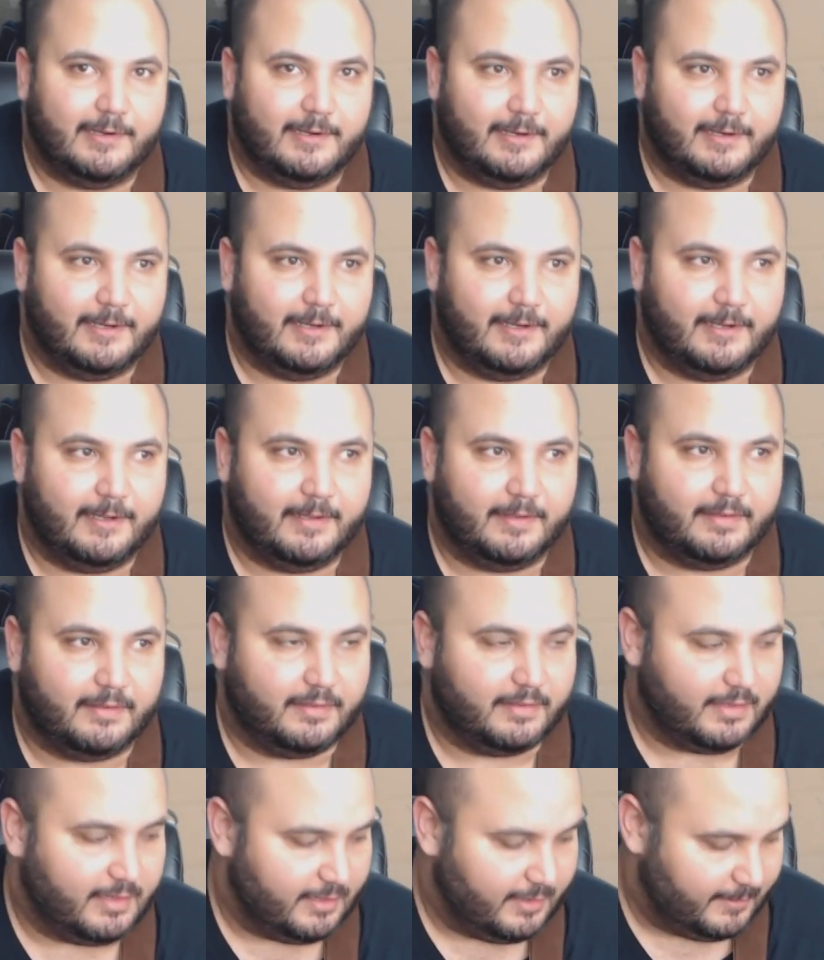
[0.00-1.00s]

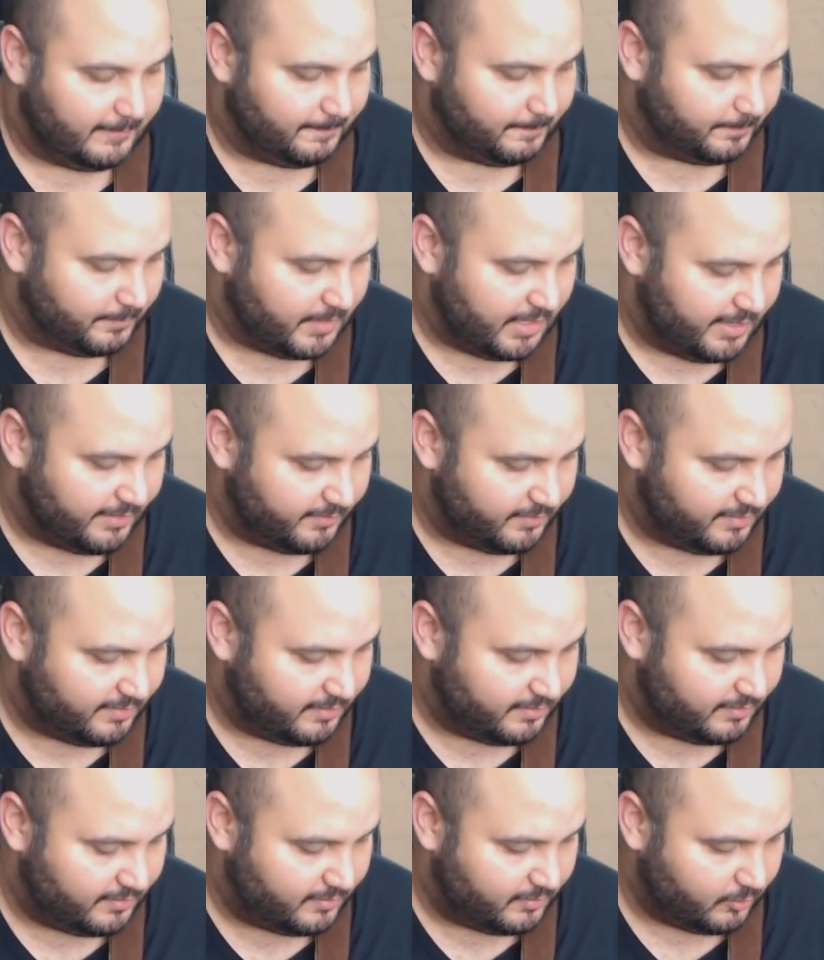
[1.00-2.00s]
And I
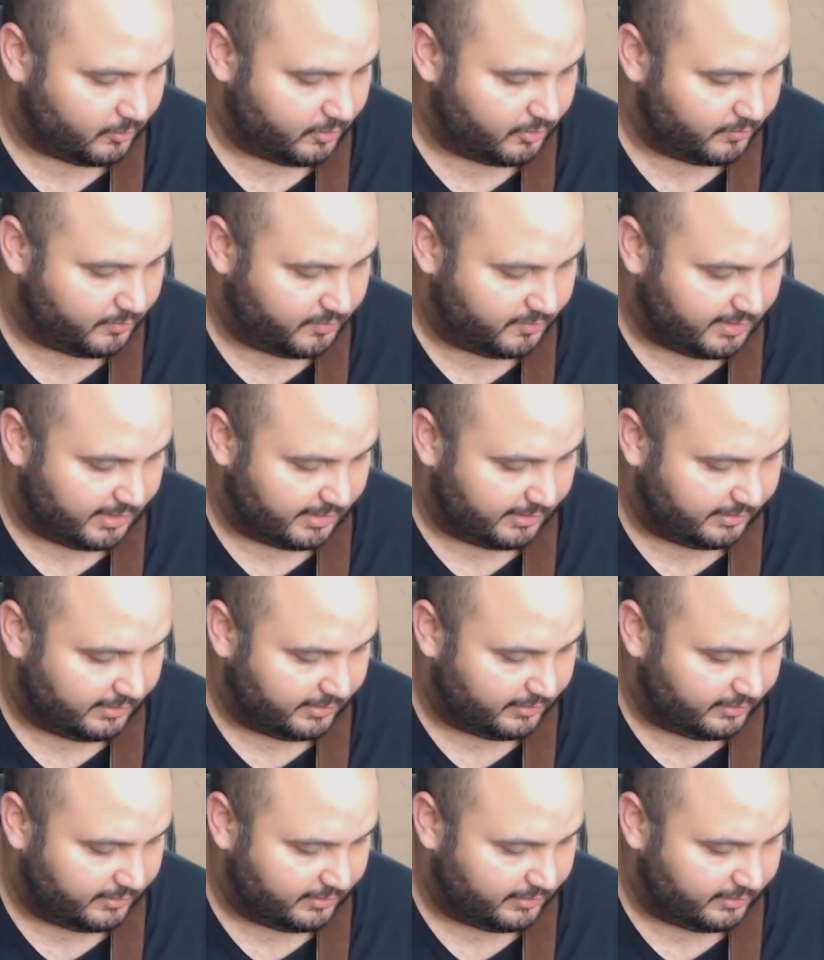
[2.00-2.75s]
sort of set